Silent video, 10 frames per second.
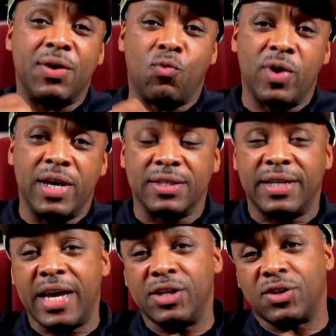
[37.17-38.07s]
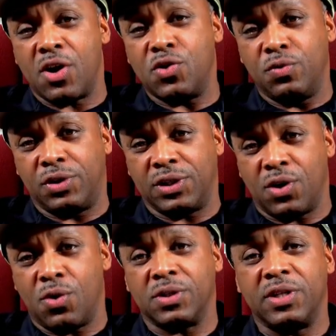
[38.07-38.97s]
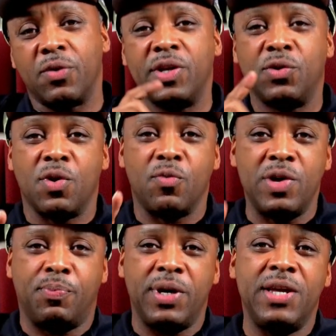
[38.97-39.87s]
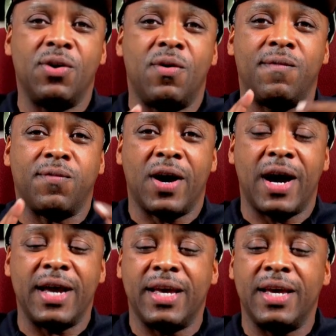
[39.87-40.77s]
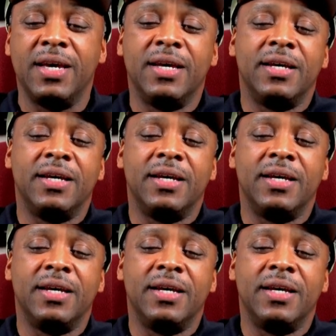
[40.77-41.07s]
Wednesday is our new shows, and then we do a repeat on Friday,